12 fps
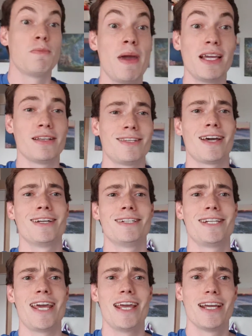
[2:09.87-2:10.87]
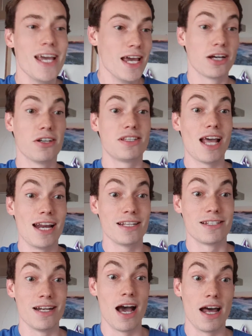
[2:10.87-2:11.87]
to make a second take because that
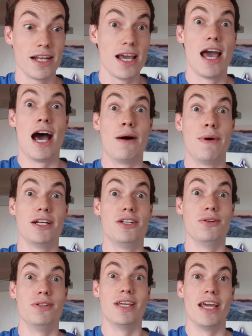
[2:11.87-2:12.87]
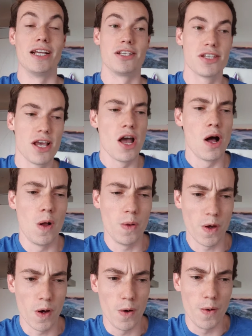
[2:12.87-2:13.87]
is not how I do things.
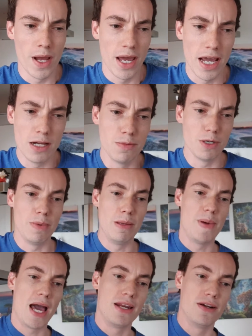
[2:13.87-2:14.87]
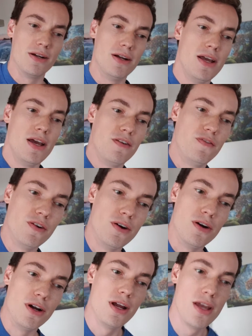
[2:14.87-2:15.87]
Although it would be better
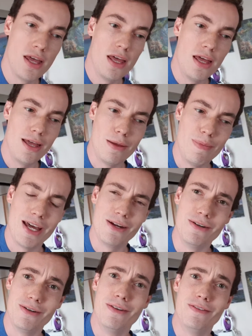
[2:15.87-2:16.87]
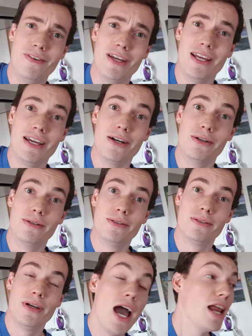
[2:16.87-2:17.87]
for a better video.
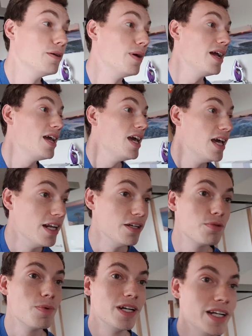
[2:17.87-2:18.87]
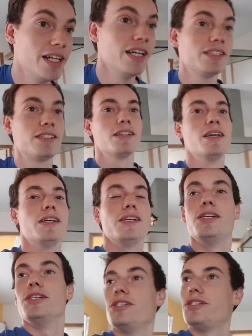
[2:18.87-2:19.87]
Anyway, it is what it is.
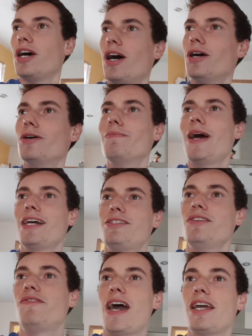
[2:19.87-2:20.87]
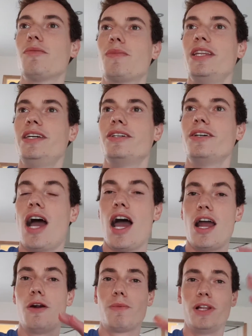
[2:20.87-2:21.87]
So back to the vacuum cleaner.
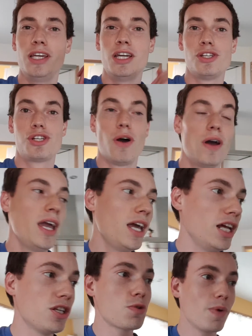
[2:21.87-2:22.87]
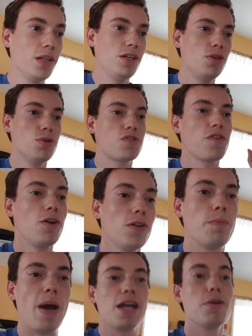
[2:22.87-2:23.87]
I really enjoy it. It's really useful.
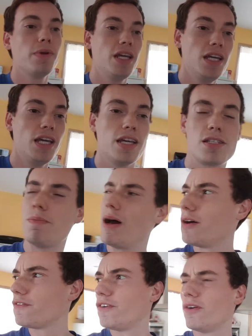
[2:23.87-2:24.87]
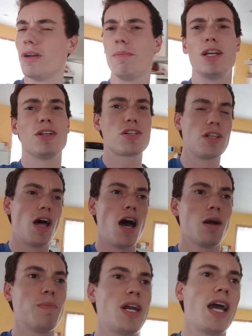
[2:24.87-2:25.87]
The battery is about 40 minutes
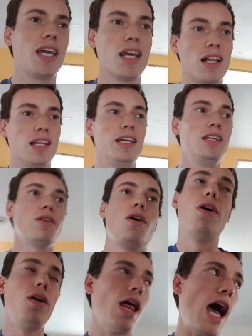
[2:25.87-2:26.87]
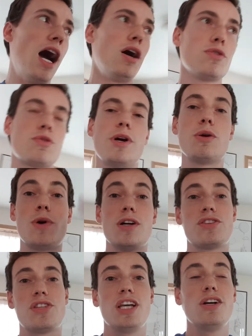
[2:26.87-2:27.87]
long, but I can clean the whole house with one
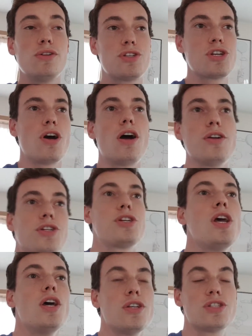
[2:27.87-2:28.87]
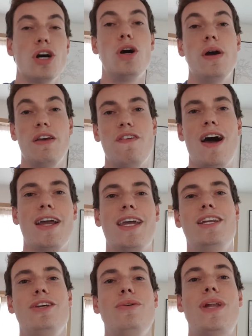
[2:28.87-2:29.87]
single charge. So if I
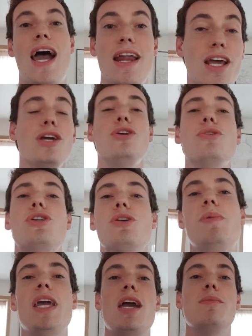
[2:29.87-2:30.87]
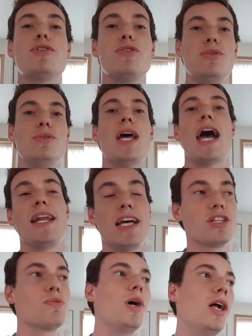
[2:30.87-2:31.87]
can do that, you should be able to do that
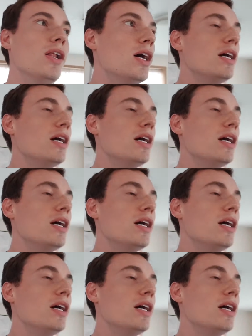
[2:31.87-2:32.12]
as well.